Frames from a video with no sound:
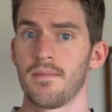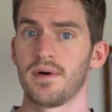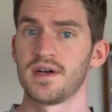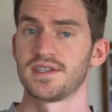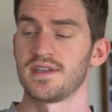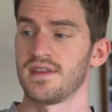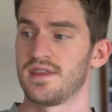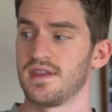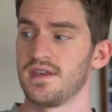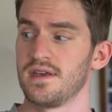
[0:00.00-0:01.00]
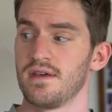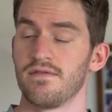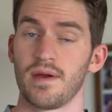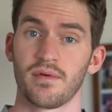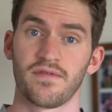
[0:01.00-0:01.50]
but the
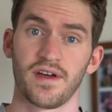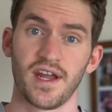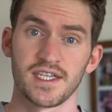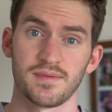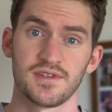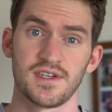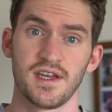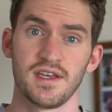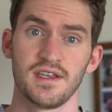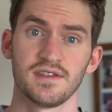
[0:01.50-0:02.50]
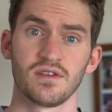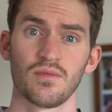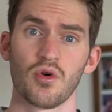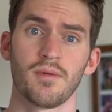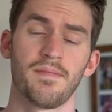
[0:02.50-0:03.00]
Vaporfly Next Percent is a
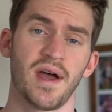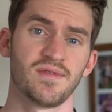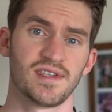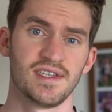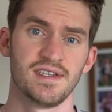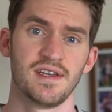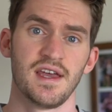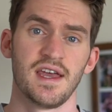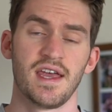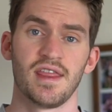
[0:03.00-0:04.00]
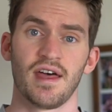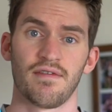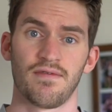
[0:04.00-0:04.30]
little more bouncy in that